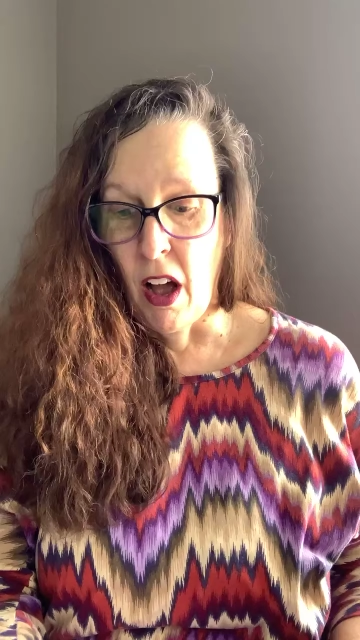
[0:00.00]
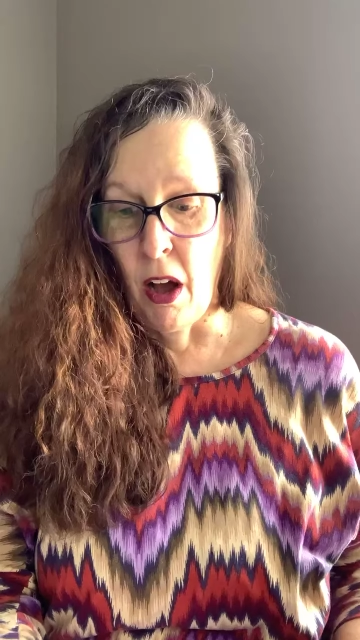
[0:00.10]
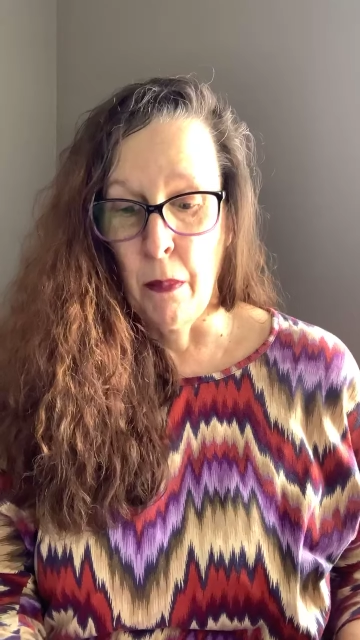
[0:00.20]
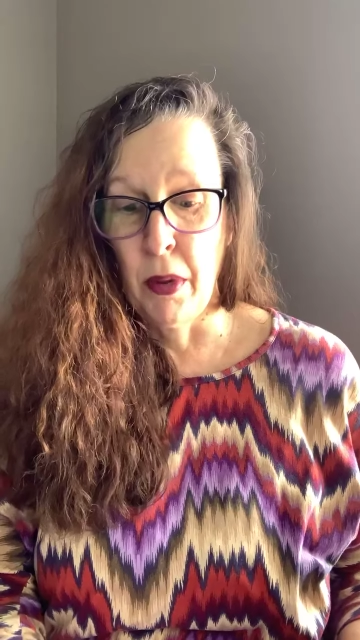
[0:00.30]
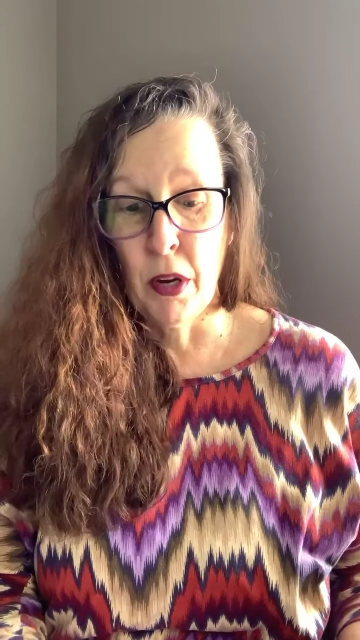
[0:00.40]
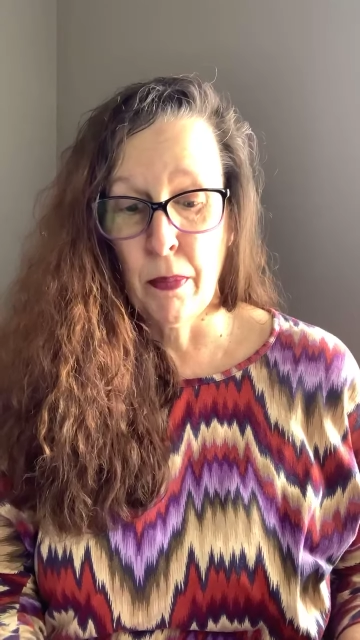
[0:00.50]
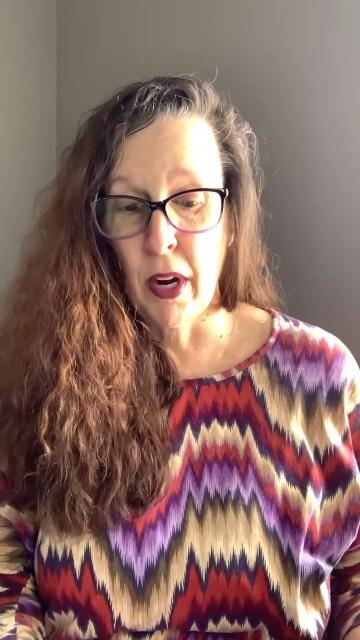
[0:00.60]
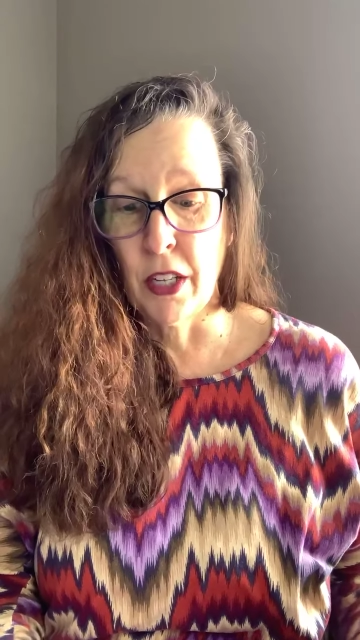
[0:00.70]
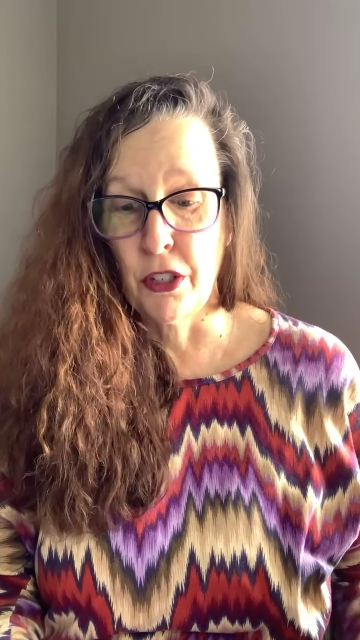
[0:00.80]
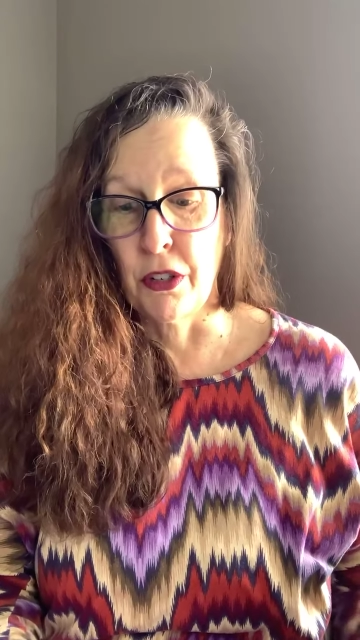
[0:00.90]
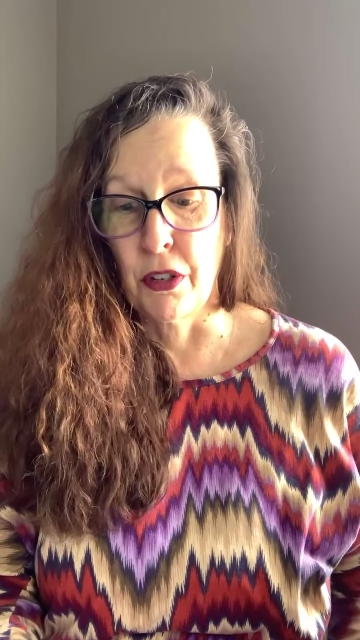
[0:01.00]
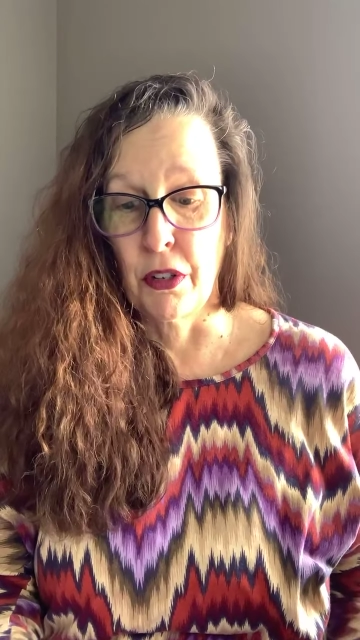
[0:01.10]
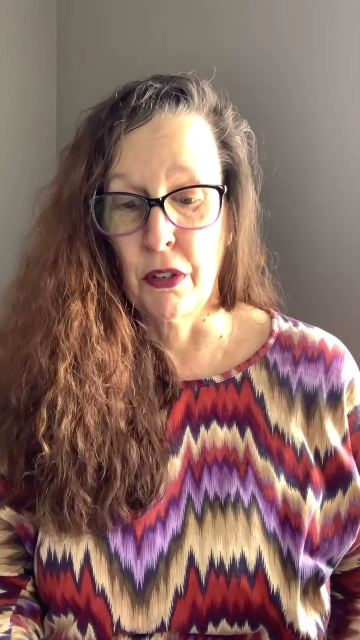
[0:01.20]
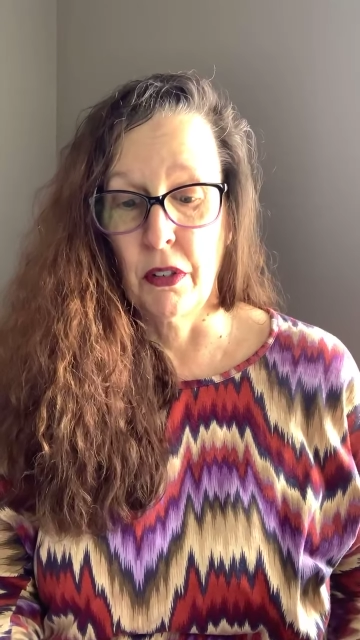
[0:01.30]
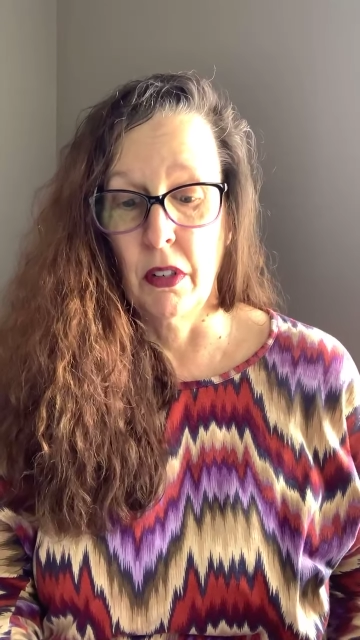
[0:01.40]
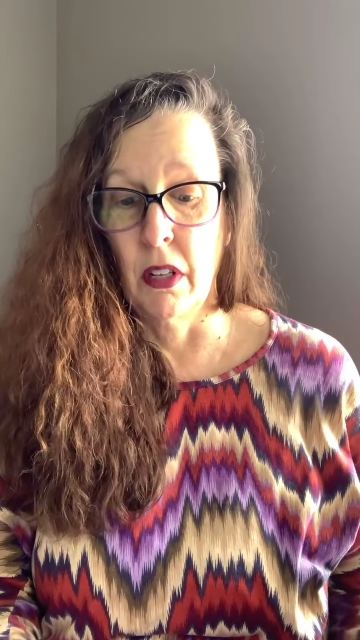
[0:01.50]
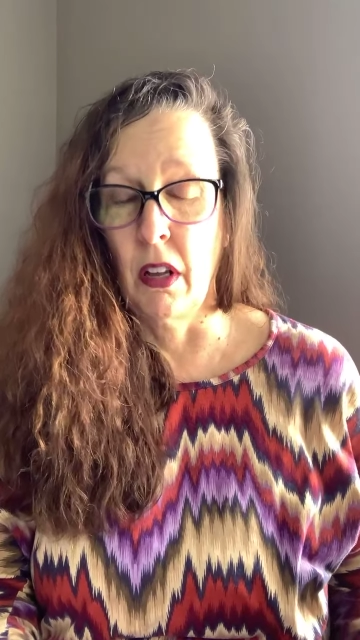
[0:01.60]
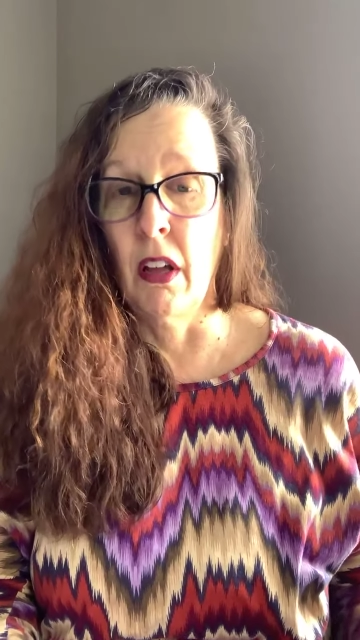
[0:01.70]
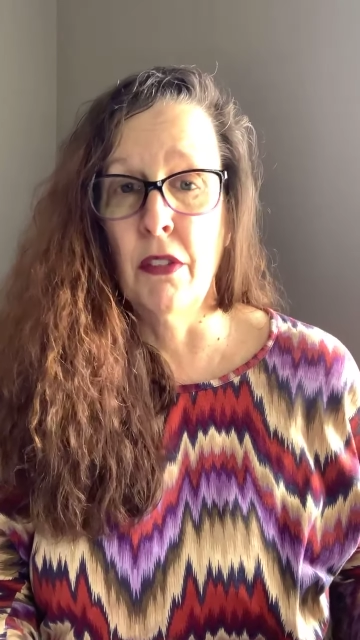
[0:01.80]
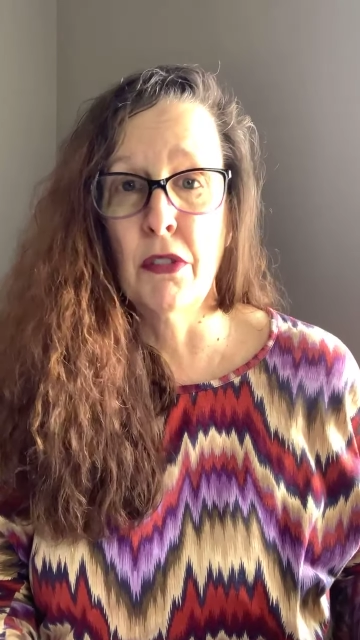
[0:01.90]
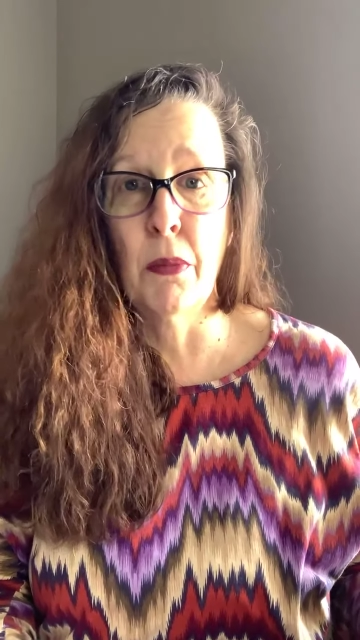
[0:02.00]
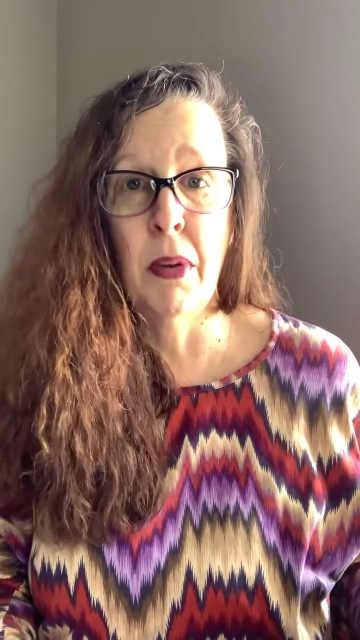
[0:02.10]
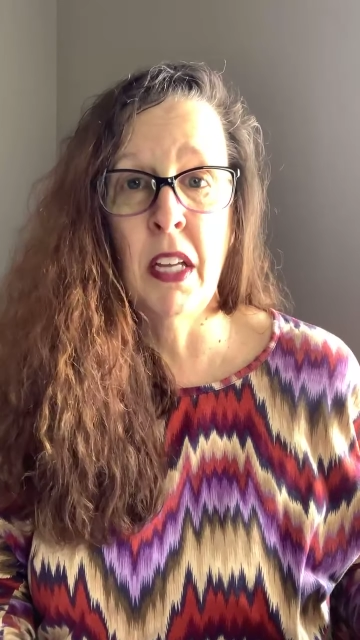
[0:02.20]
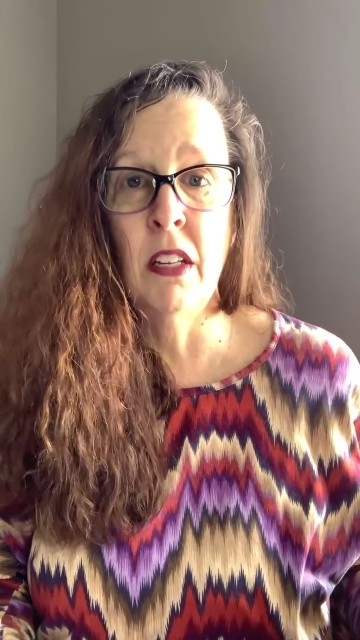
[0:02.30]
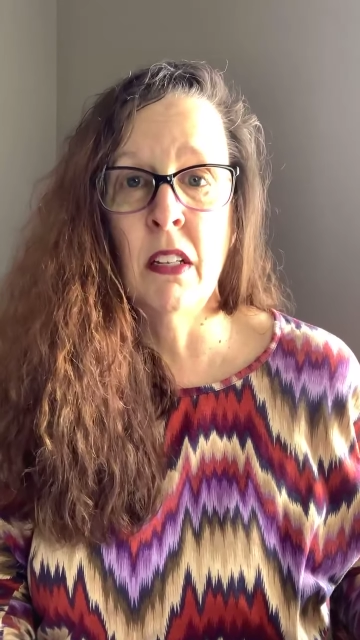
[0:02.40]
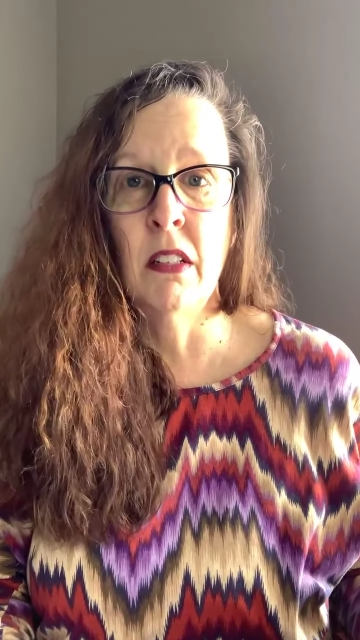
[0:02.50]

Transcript: peer pressure, the others' opinions